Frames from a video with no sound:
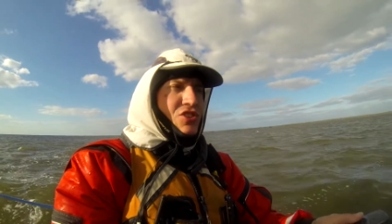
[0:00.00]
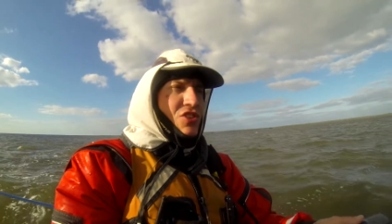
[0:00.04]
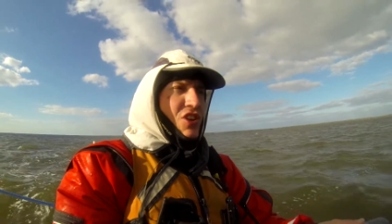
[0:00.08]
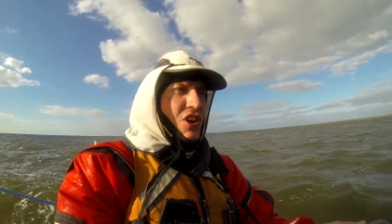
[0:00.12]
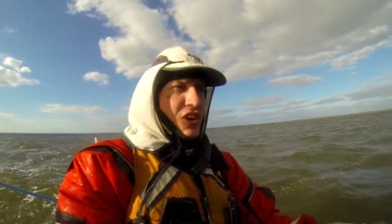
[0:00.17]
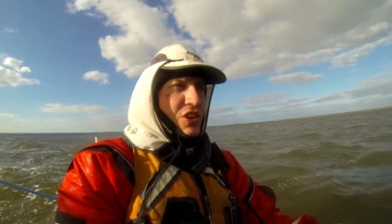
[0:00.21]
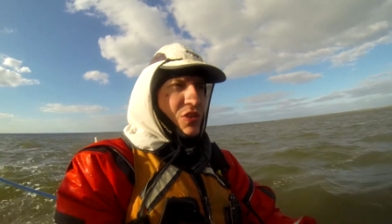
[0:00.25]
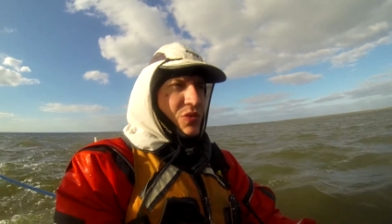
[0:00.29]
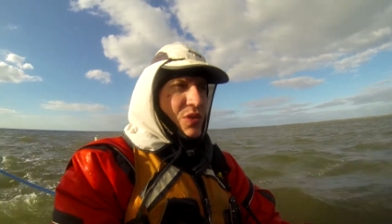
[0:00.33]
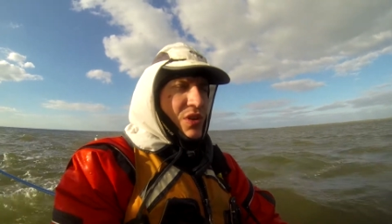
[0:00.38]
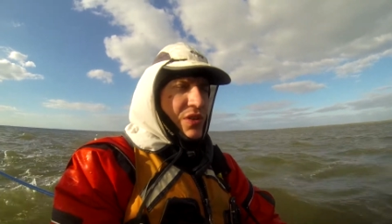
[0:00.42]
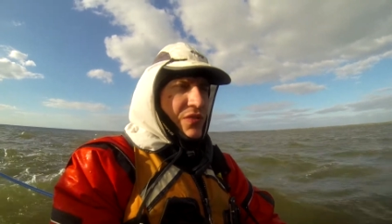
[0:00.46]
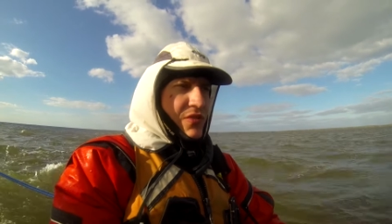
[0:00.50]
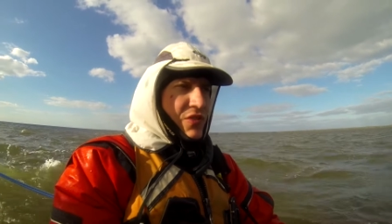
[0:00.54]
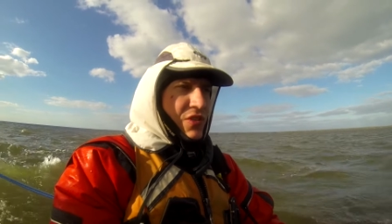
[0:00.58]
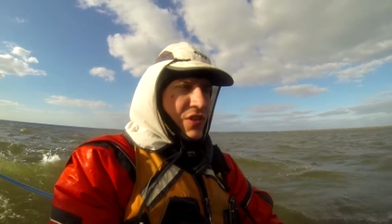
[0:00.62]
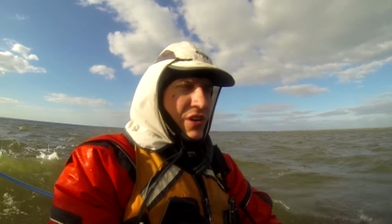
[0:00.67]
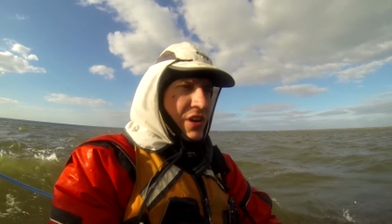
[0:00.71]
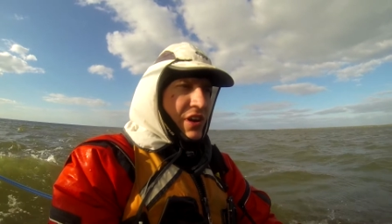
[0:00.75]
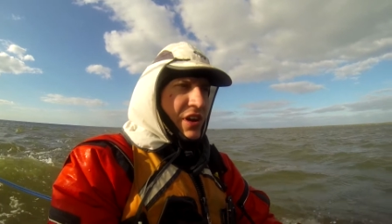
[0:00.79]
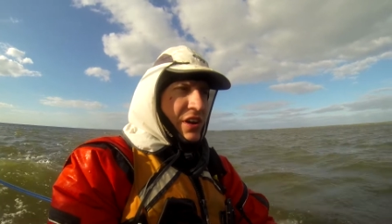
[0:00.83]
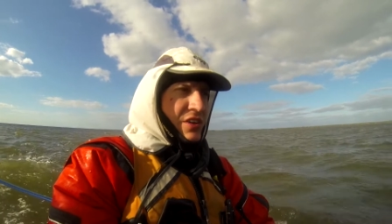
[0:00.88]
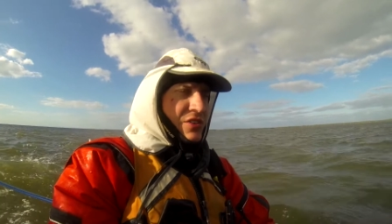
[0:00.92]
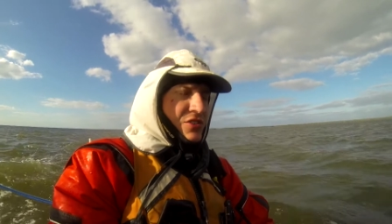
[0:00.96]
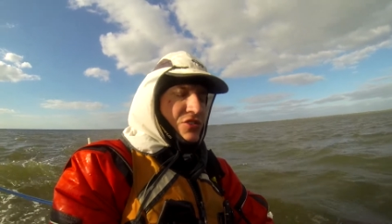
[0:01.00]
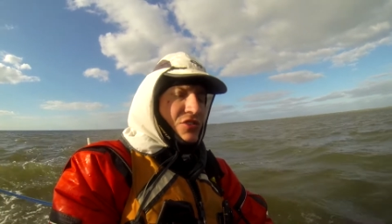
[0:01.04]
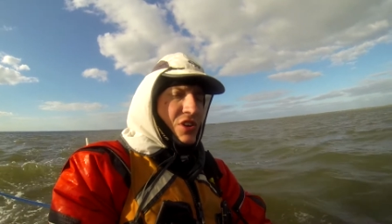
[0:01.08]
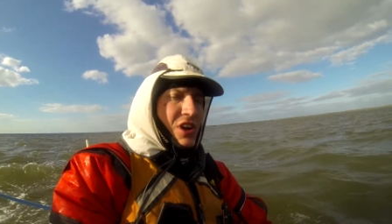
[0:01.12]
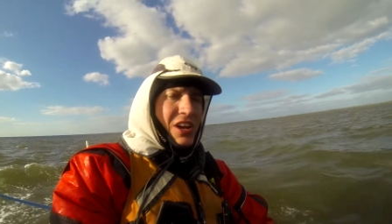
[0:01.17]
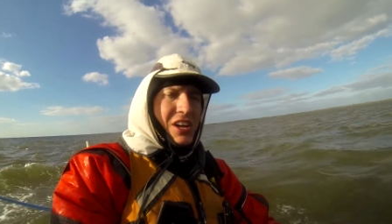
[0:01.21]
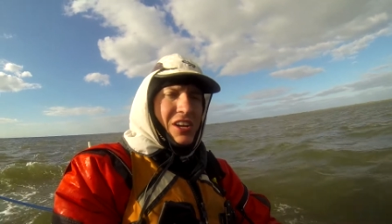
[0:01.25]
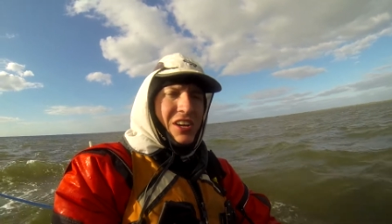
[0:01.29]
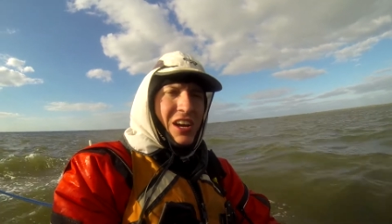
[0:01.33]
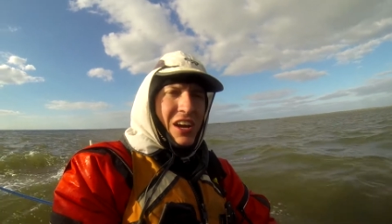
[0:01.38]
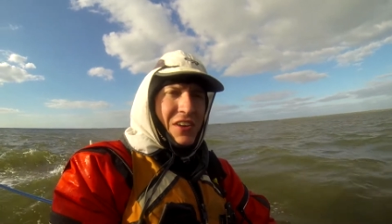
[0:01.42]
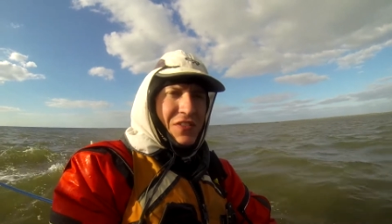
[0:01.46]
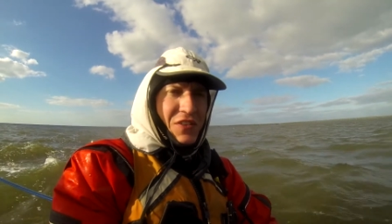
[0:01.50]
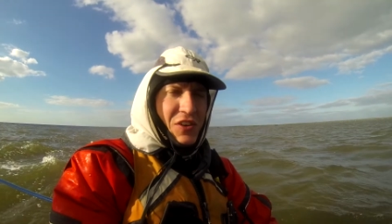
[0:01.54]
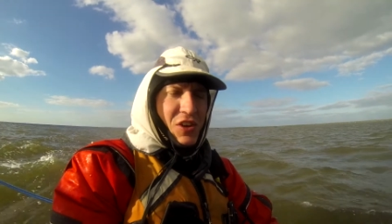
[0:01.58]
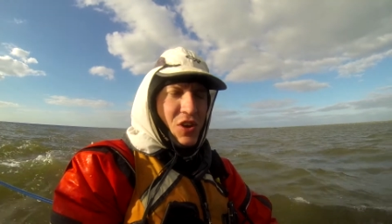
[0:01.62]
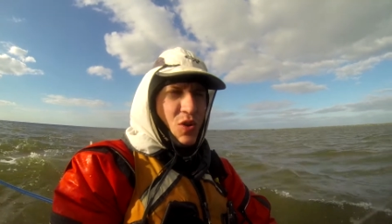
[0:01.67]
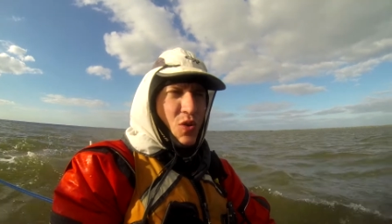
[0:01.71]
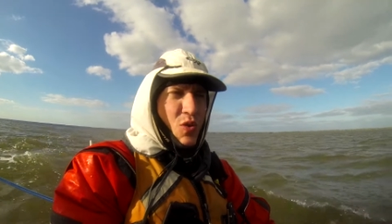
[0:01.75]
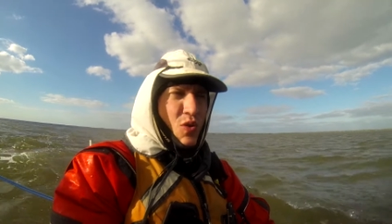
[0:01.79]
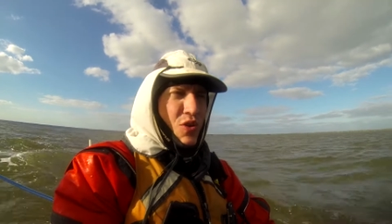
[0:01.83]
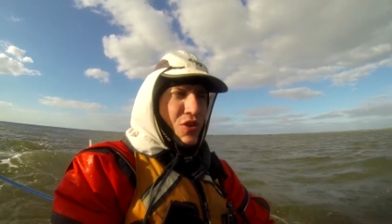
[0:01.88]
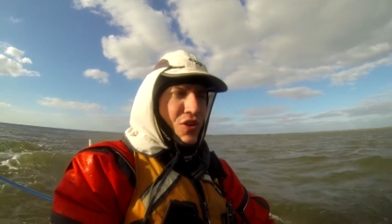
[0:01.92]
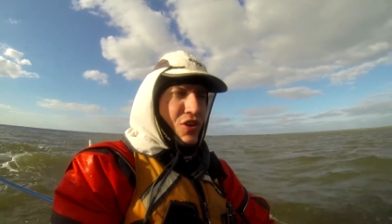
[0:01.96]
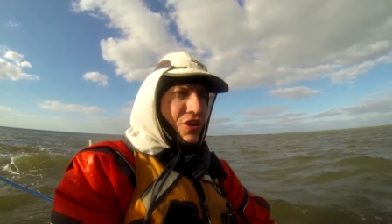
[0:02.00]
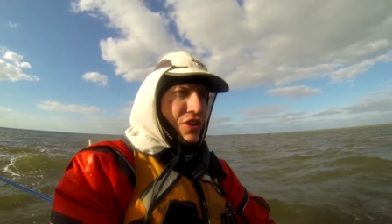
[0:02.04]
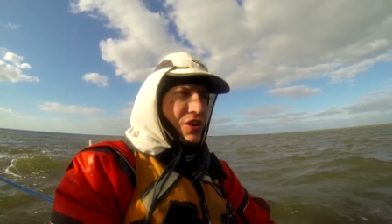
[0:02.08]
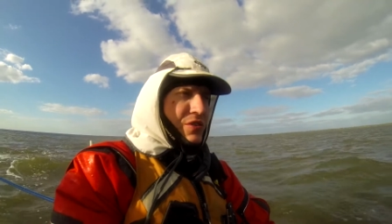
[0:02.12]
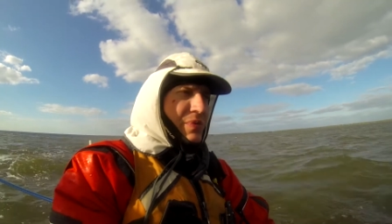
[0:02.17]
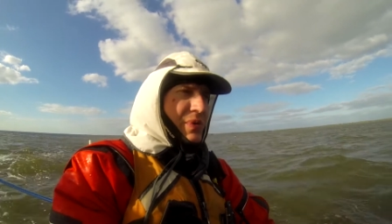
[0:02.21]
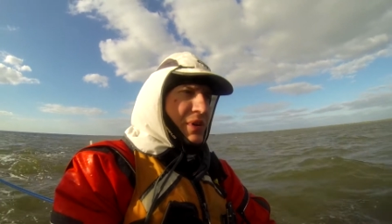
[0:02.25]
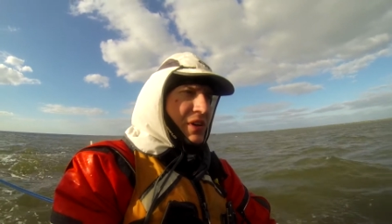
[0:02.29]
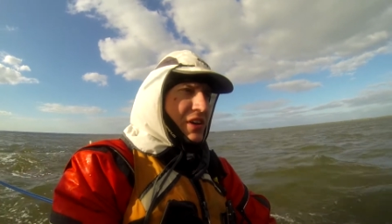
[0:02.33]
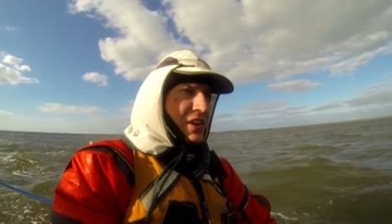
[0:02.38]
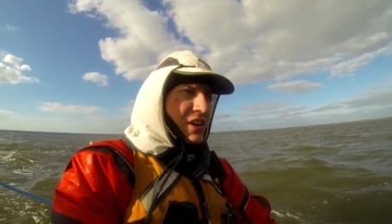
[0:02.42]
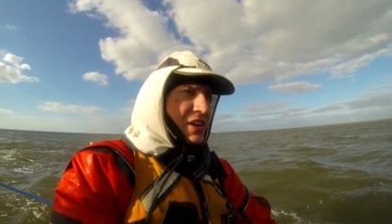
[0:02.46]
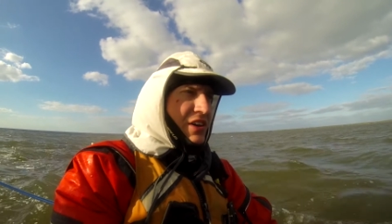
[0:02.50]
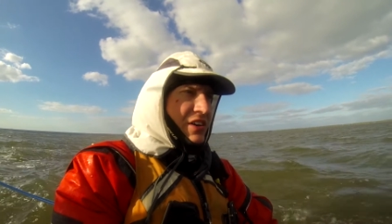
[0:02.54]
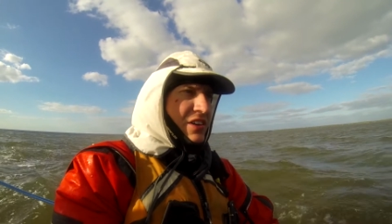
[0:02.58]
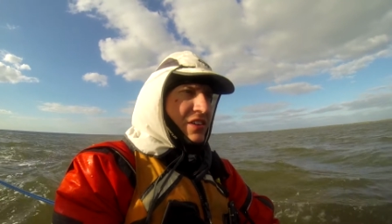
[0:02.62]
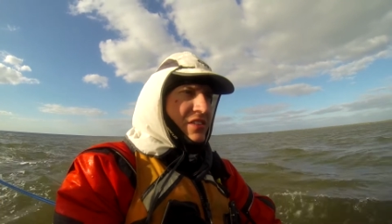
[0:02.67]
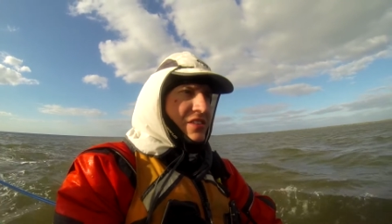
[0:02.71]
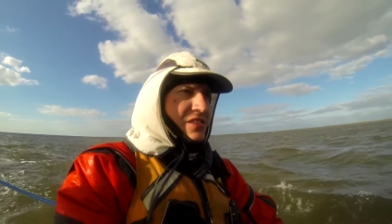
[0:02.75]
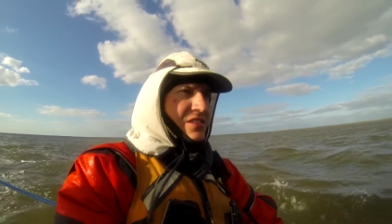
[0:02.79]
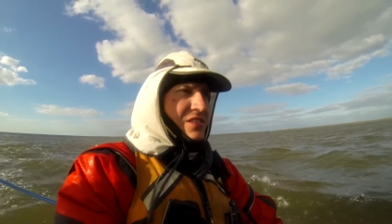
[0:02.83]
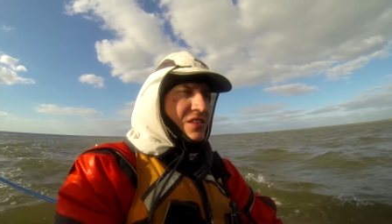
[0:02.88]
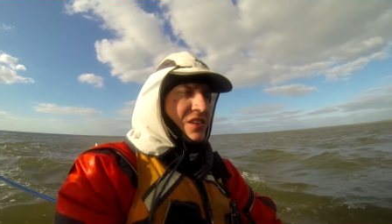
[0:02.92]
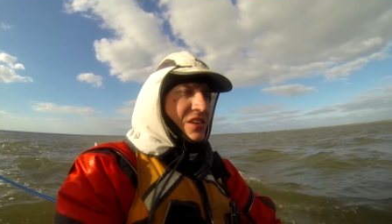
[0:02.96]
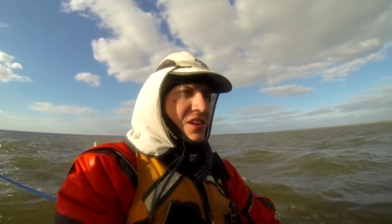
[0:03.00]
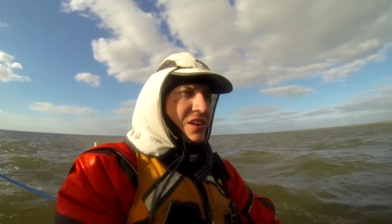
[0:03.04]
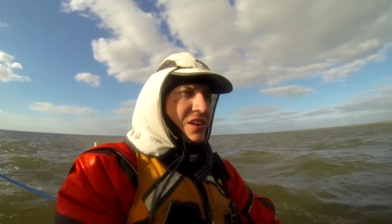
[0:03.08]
Shark River and try to cut the corner because it's